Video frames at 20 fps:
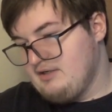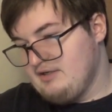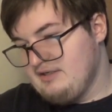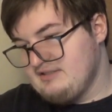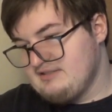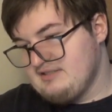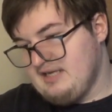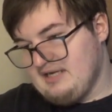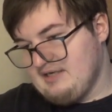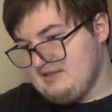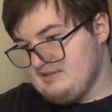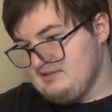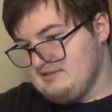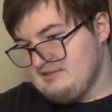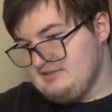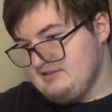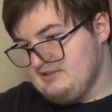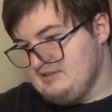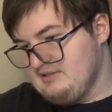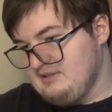
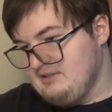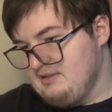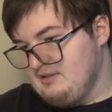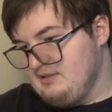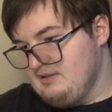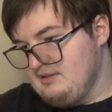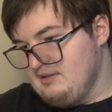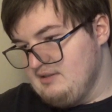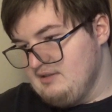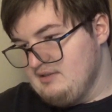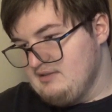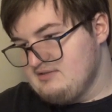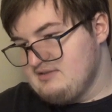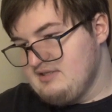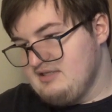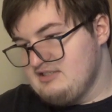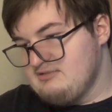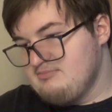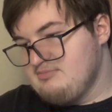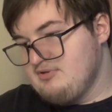exactly
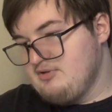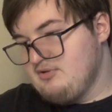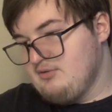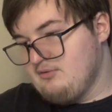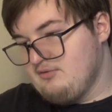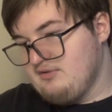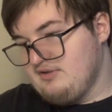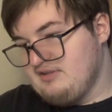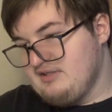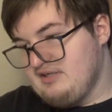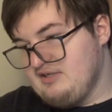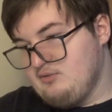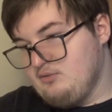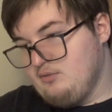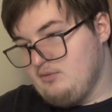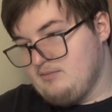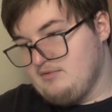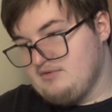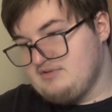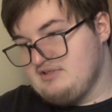say it's purely their
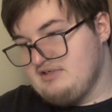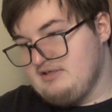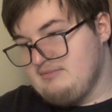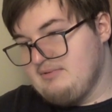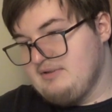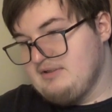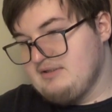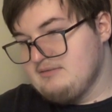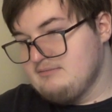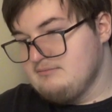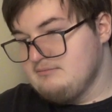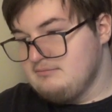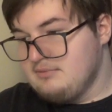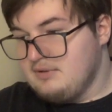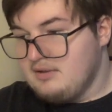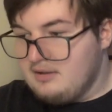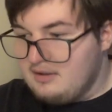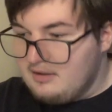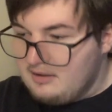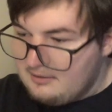normal typing.
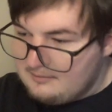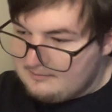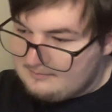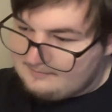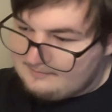But